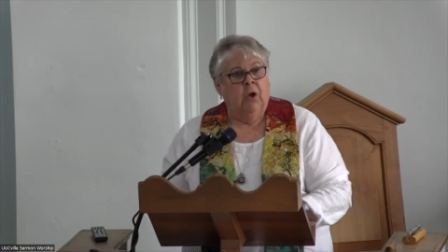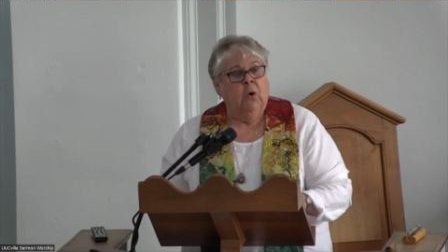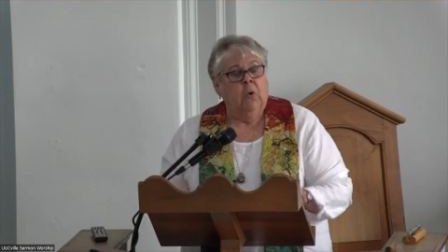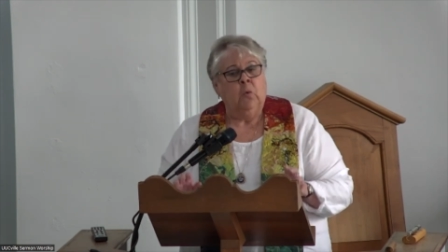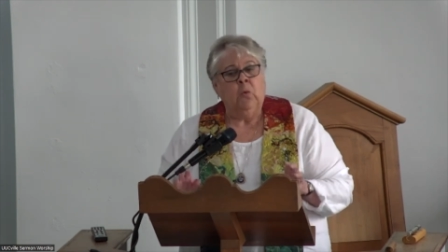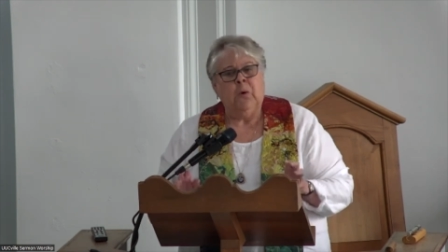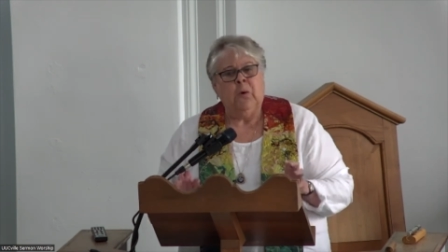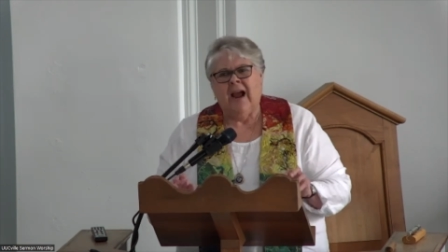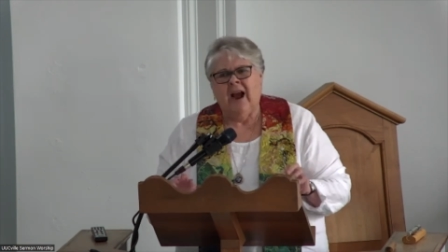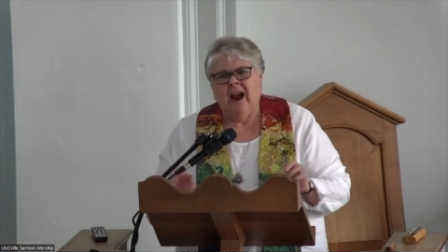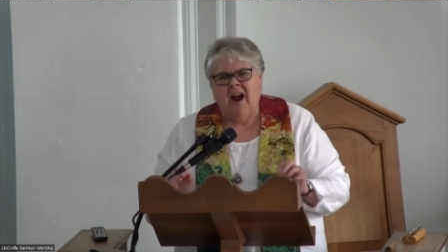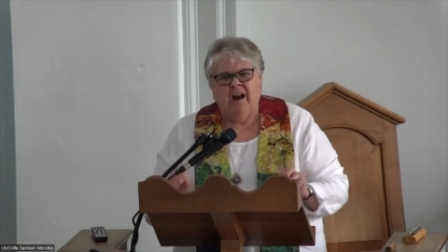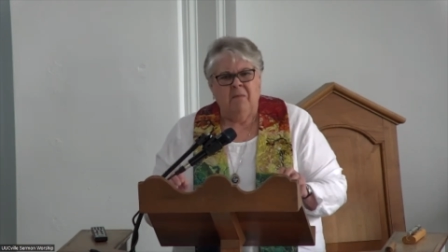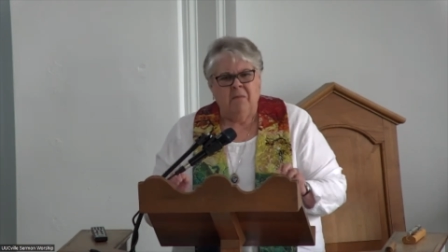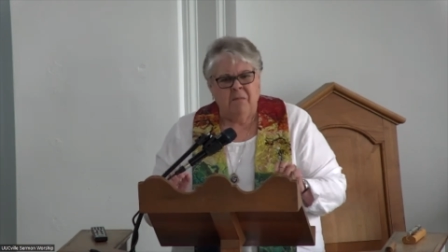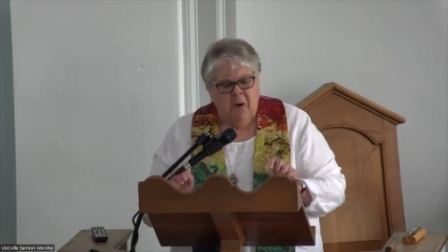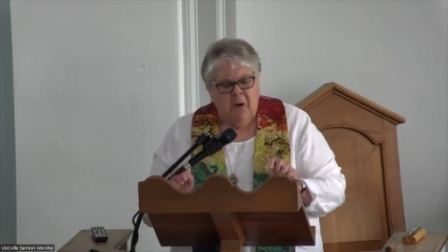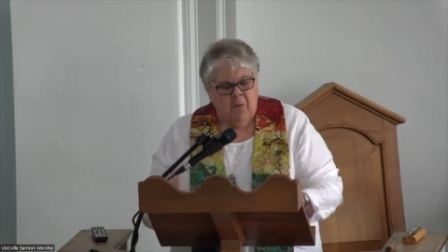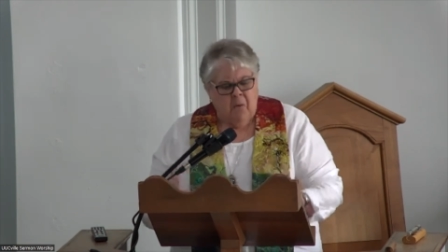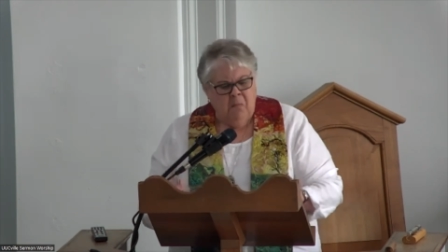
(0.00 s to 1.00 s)
We are
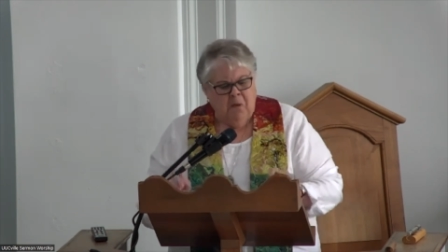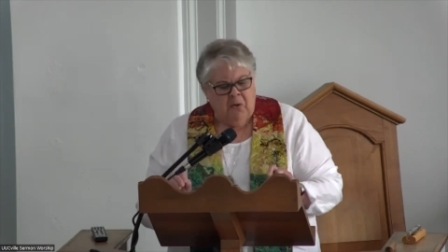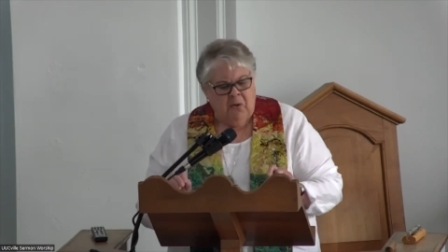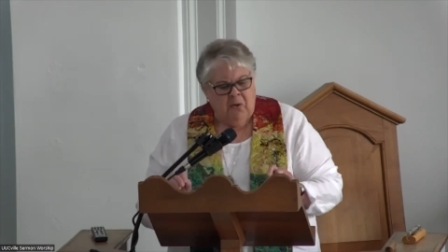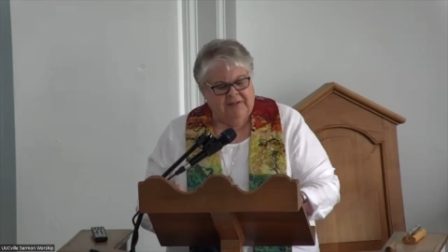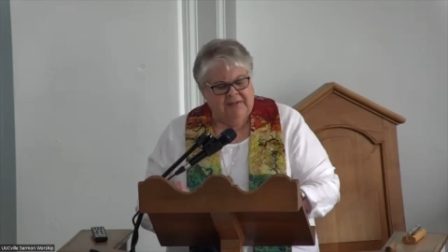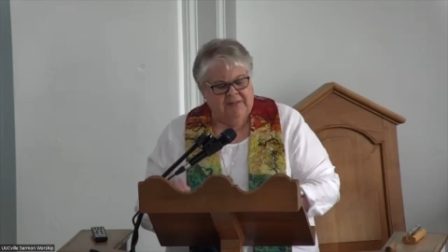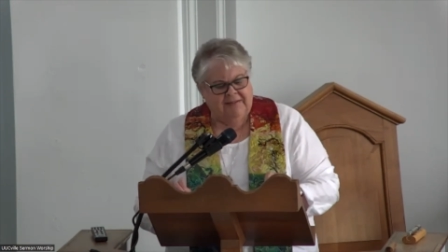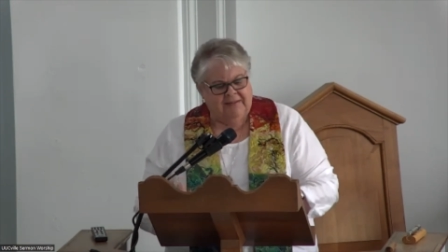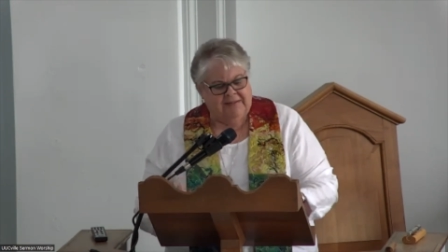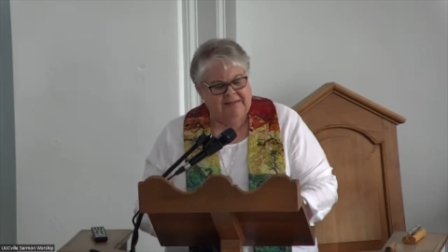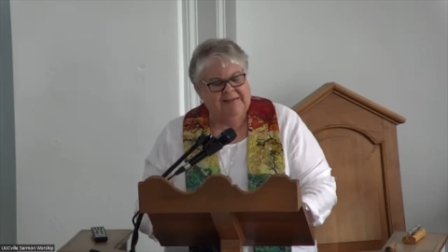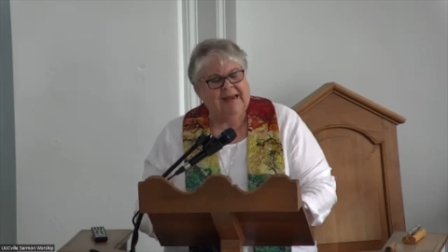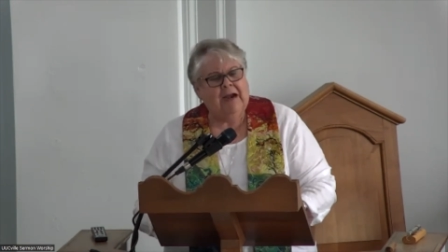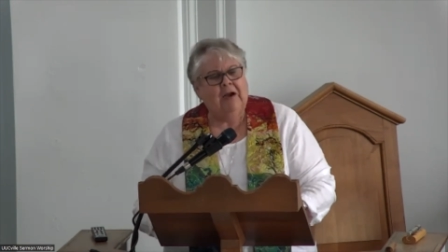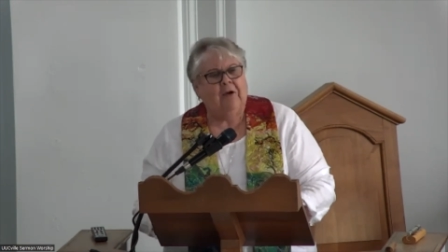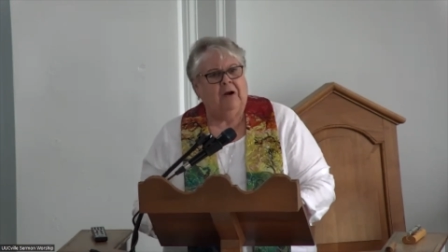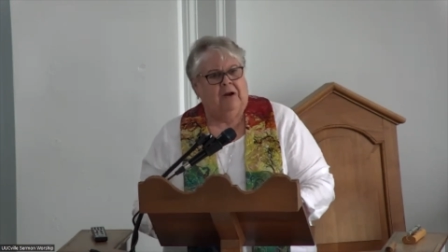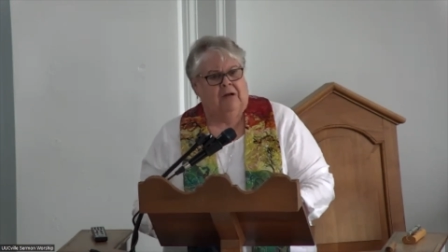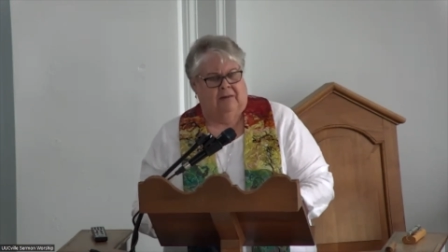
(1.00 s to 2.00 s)
almost
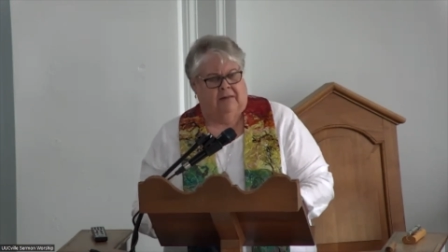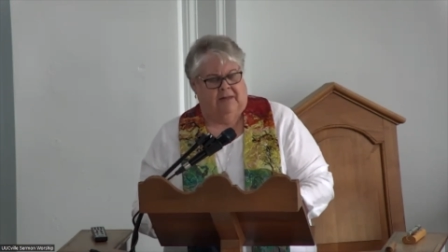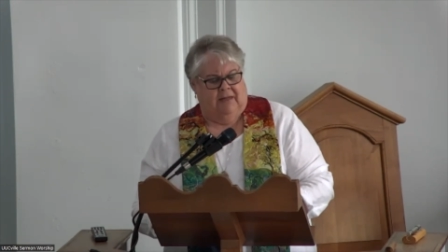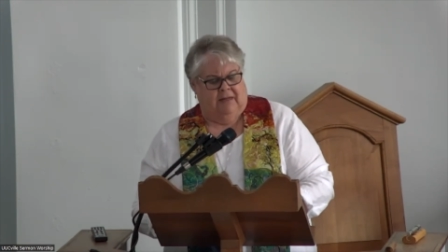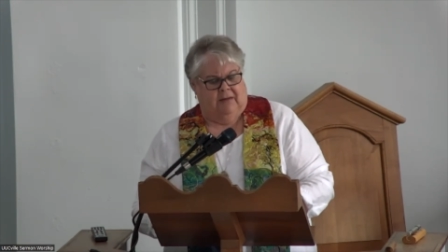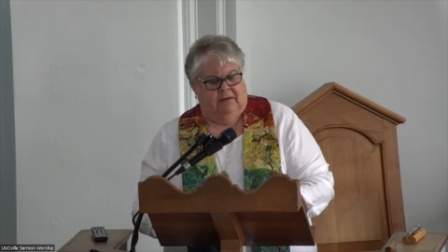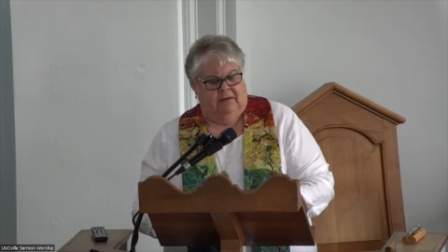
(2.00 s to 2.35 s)
hysterically